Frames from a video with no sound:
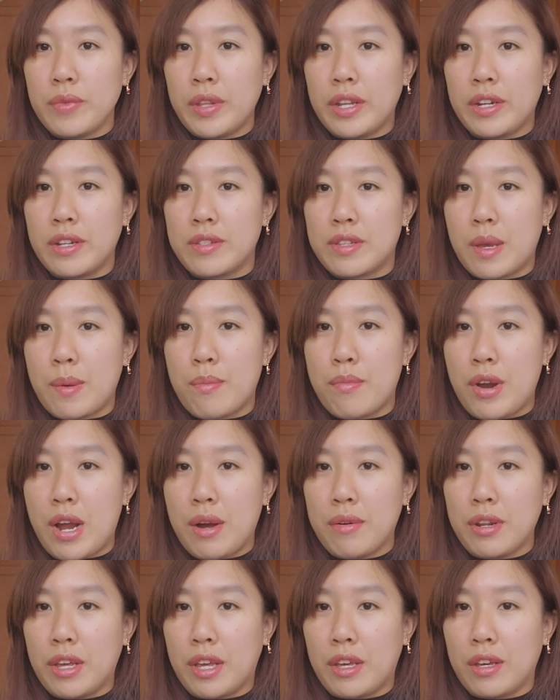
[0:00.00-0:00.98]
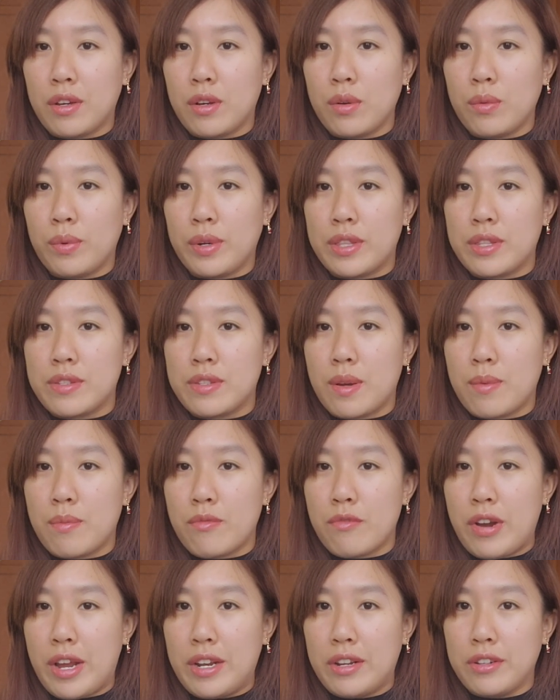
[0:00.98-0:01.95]
It is a brown ink with
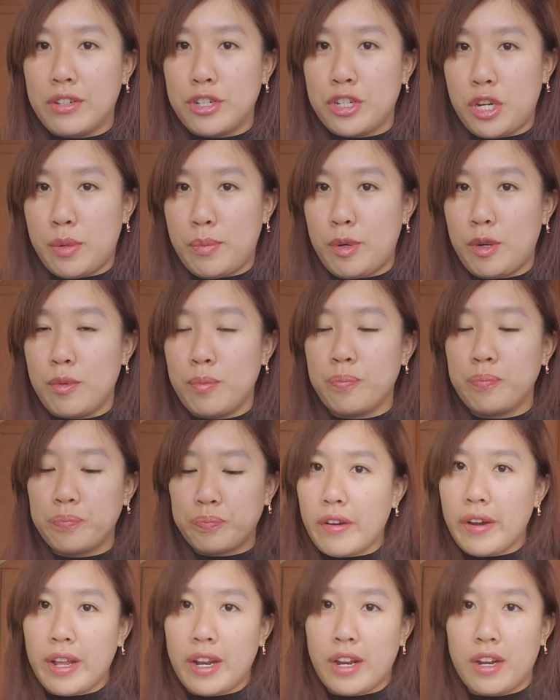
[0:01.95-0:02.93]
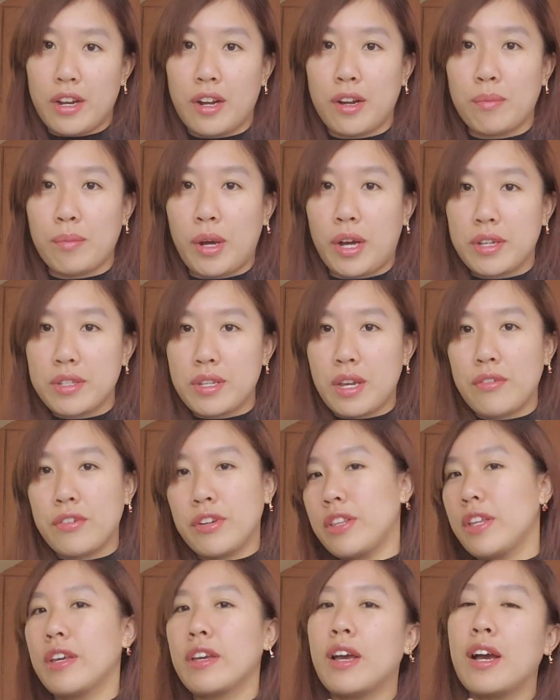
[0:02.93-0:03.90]
some red shimmer. Sorry I didn't unbox
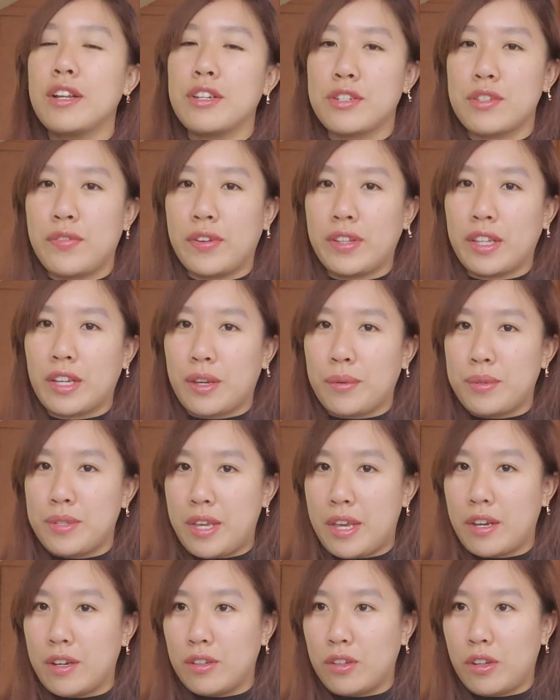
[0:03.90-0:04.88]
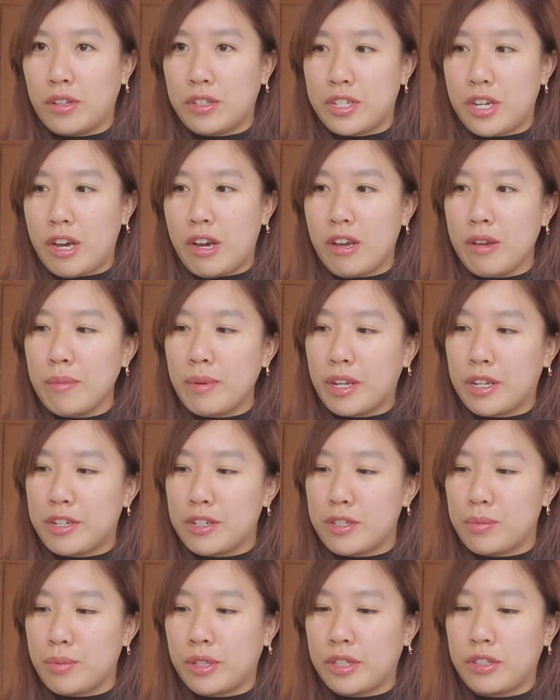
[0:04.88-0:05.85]
everything. I just felt like it would take a long time, and I
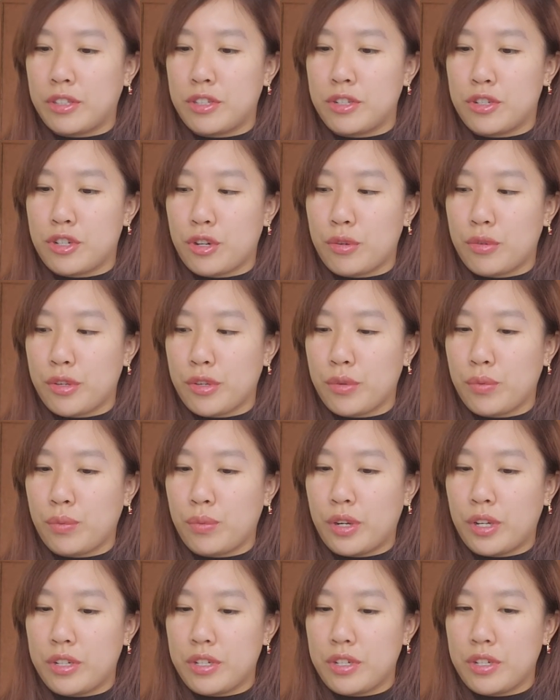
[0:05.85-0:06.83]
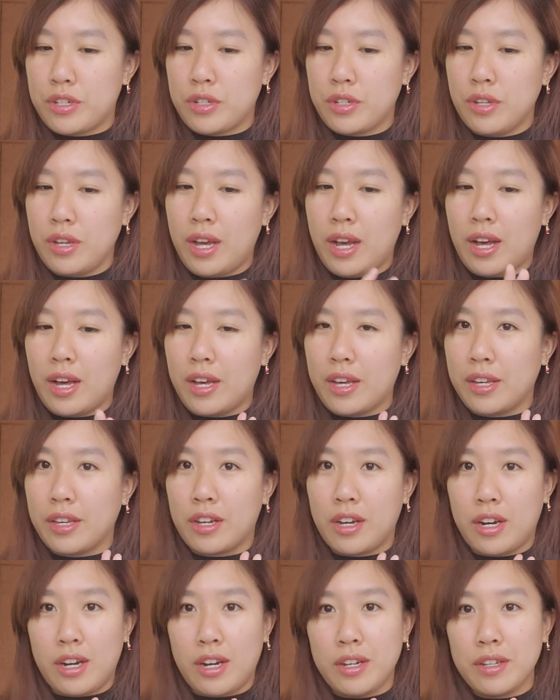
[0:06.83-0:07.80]
just wanted to show you what I
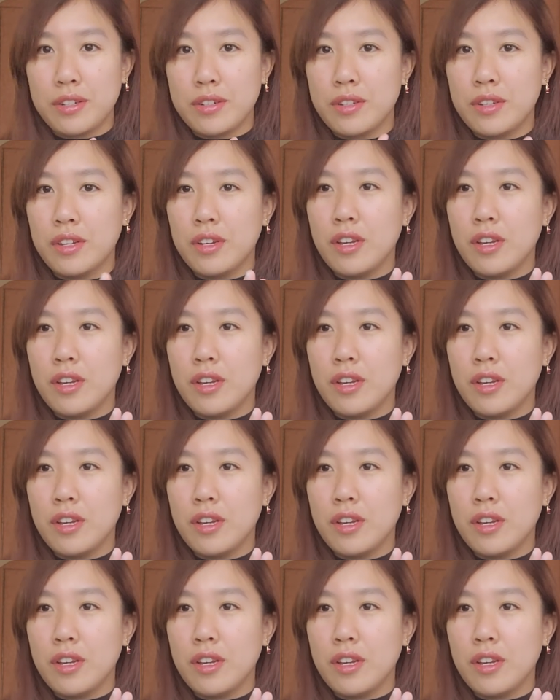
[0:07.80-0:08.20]
got.